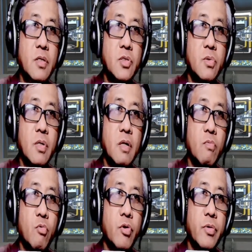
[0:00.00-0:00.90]
So again,
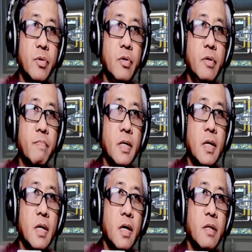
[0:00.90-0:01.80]
water
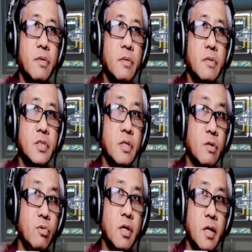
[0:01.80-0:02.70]
enters the
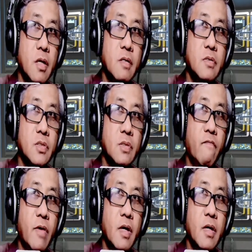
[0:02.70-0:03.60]
root hairs
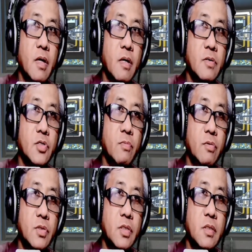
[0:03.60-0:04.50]
via
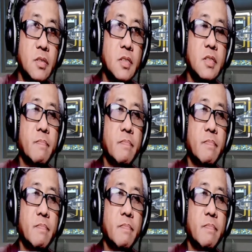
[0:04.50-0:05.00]
osmosis